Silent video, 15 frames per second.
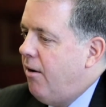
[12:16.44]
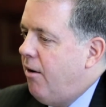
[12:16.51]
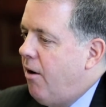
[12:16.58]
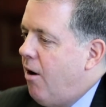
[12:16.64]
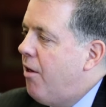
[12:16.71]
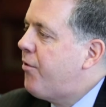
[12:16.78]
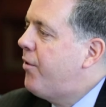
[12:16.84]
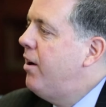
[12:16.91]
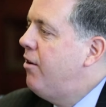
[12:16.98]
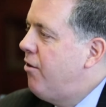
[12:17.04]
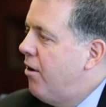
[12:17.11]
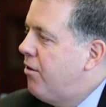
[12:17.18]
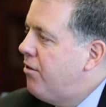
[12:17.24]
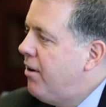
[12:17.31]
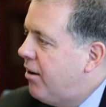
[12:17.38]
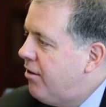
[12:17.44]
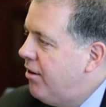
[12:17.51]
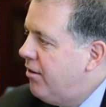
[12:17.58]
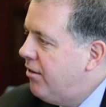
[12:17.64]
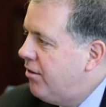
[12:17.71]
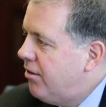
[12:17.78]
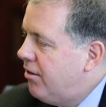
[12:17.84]
All three
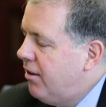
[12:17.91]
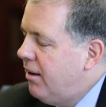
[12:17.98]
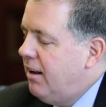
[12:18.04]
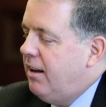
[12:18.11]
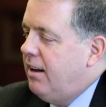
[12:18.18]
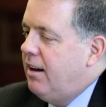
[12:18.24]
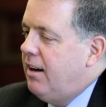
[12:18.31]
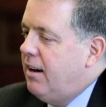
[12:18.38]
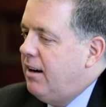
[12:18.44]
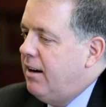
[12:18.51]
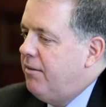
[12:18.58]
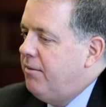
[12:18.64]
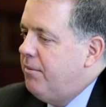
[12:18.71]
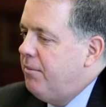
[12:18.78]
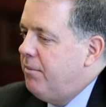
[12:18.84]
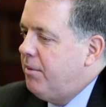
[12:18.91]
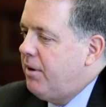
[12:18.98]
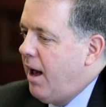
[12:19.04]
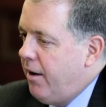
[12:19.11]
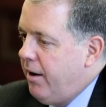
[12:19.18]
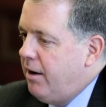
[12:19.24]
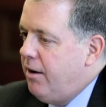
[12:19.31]
jurisdictions,
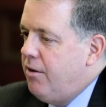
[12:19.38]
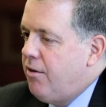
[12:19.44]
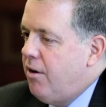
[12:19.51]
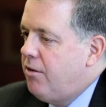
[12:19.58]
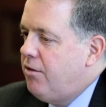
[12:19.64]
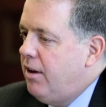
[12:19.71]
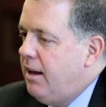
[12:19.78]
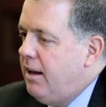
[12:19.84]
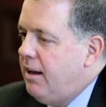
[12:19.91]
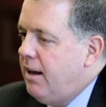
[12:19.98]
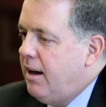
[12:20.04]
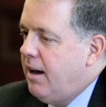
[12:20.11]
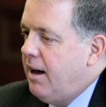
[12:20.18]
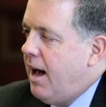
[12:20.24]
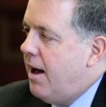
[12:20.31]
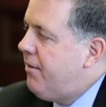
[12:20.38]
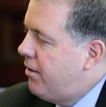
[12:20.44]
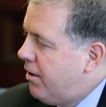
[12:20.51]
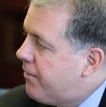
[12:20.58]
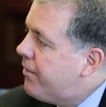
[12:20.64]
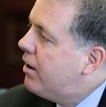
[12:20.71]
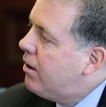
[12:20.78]
counting New Jersey, have a
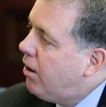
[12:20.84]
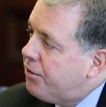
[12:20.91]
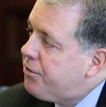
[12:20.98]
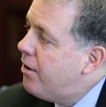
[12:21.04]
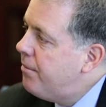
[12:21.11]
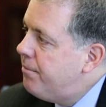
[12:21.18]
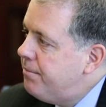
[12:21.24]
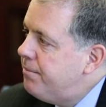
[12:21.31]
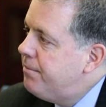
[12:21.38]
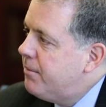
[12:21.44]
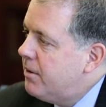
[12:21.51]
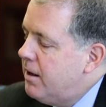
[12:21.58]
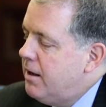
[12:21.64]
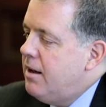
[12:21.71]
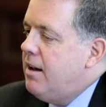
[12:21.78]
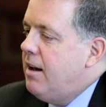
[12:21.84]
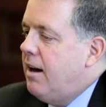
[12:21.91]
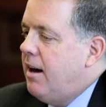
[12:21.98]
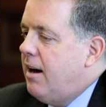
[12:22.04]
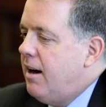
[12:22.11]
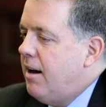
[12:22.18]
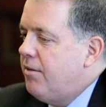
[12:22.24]
different culture.
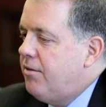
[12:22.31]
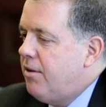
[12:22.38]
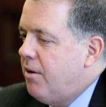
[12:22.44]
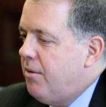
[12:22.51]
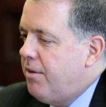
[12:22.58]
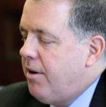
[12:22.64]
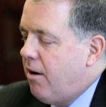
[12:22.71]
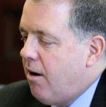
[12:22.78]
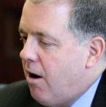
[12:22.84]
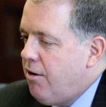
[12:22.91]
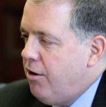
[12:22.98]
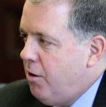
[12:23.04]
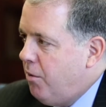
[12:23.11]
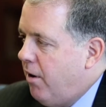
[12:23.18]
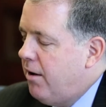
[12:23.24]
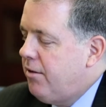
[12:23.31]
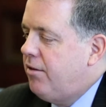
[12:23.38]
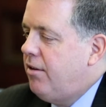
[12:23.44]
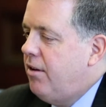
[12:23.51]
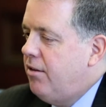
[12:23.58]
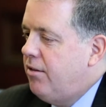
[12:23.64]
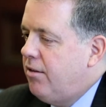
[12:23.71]
So there are
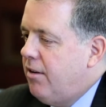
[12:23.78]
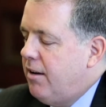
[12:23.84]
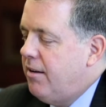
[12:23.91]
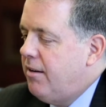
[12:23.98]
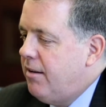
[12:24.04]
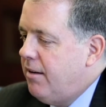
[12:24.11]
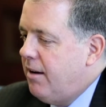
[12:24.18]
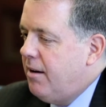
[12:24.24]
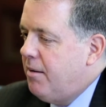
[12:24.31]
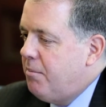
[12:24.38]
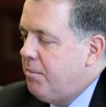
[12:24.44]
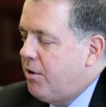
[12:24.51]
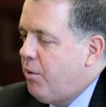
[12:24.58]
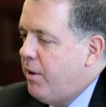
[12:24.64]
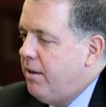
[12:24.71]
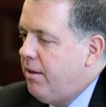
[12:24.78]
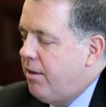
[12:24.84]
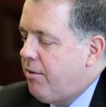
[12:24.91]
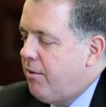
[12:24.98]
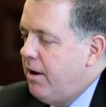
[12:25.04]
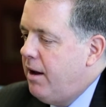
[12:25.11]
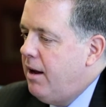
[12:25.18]
nuances between the
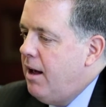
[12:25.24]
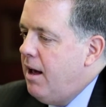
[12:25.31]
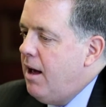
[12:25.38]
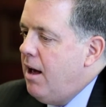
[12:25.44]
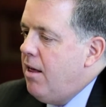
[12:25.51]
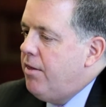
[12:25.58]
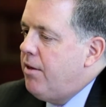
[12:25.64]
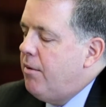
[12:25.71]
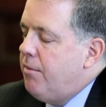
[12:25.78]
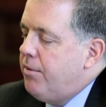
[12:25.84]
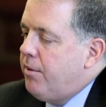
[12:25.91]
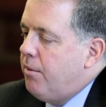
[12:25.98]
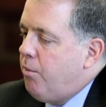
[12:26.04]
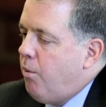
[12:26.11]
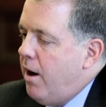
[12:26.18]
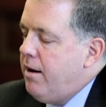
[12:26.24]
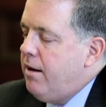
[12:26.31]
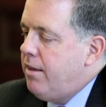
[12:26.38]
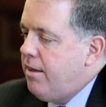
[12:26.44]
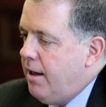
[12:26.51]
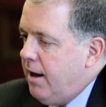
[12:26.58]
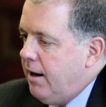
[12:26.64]
three. The one
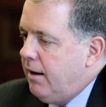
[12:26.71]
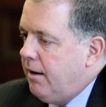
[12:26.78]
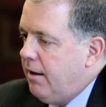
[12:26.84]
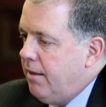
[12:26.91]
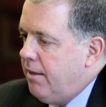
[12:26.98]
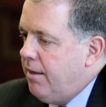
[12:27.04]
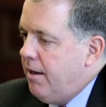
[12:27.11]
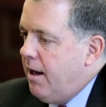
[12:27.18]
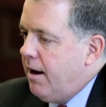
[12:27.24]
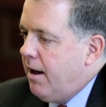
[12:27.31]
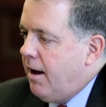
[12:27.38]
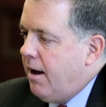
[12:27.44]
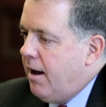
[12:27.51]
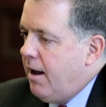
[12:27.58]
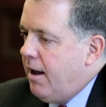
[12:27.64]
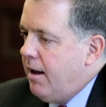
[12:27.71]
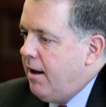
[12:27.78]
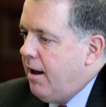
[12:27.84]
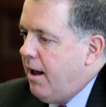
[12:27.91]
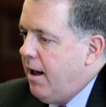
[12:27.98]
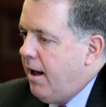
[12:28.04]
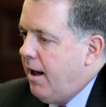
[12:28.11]
thing that I
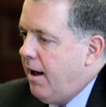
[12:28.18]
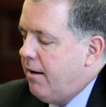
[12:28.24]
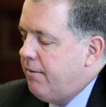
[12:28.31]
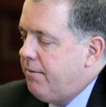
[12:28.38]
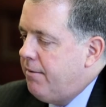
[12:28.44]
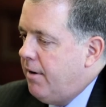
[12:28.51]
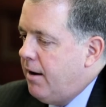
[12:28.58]
have